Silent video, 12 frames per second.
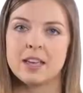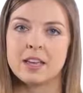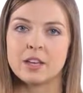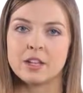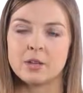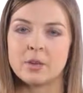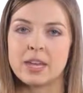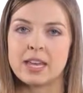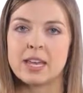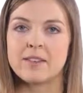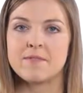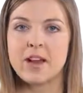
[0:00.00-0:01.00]

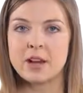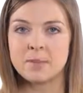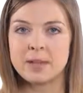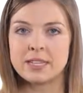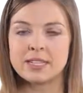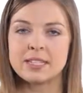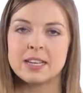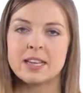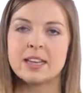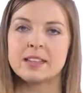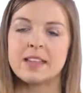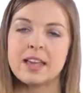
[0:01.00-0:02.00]
including environment,
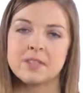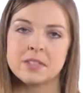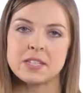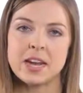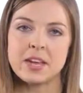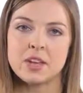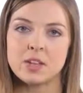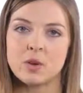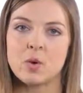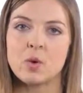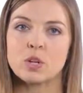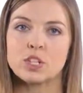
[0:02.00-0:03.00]
lifestyle,
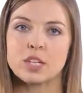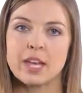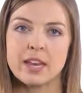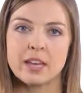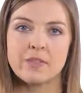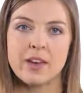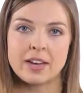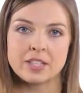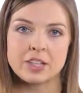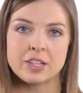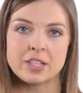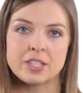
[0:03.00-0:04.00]
or genetic
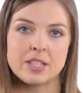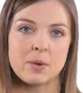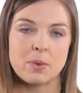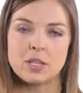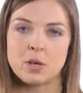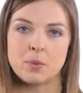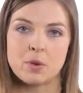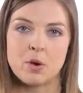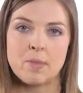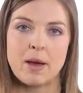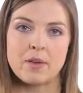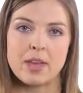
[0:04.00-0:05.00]
factors that we don't
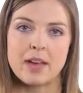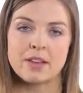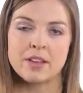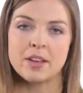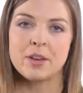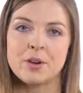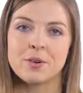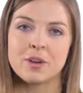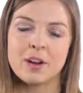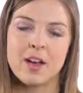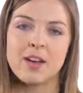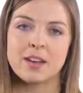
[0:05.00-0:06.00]
know about yet
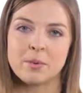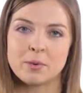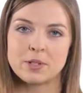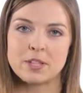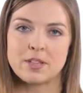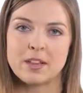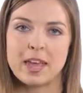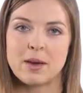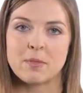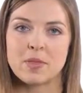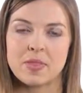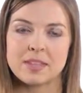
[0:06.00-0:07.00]
or are unable to look
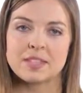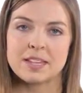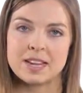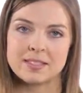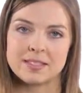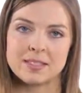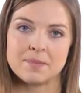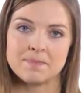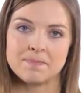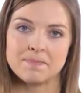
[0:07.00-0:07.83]
at with this test.